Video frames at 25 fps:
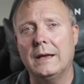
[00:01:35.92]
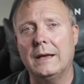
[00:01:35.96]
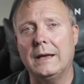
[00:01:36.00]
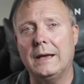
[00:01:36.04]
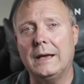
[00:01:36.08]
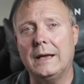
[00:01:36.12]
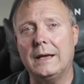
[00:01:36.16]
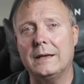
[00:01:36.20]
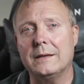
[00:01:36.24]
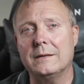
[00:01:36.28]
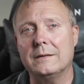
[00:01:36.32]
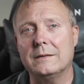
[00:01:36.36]

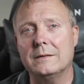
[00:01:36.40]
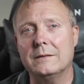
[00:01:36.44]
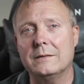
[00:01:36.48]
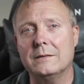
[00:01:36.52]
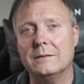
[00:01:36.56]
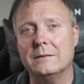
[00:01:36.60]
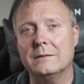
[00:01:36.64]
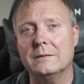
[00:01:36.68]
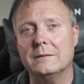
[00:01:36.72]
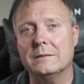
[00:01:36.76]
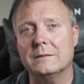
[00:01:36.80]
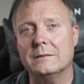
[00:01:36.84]

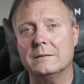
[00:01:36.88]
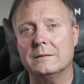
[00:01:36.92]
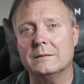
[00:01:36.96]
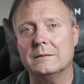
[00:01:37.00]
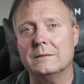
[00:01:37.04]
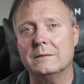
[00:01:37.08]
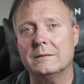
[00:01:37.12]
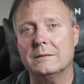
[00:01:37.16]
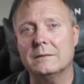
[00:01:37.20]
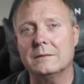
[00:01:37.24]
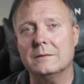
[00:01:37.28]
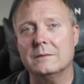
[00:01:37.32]
and
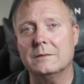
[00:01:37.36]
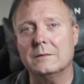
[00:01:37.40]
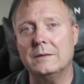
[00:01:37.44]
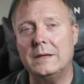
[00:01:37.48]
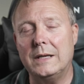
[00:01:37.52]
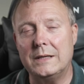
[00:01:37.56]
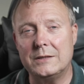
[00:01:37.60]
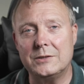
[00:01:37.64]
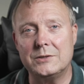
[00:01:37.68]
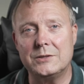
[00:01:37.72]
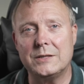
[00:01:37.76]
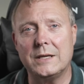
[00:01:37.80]

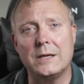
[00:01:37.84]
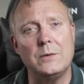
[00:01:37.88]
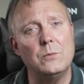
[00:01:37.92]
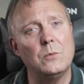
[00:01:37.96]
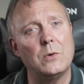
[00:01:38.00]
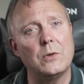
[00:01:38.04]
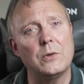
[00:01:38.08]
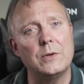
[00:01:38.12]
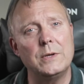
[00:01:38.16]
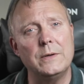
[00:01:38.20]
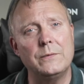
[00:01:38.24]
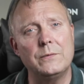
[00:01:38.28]
let's see
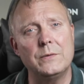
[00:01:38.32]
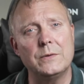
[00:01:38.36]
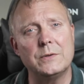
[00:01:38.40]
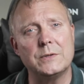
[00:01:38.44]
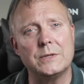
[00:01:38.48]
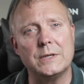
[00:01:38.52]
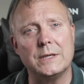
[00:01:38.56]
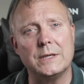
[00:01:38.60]
what the difference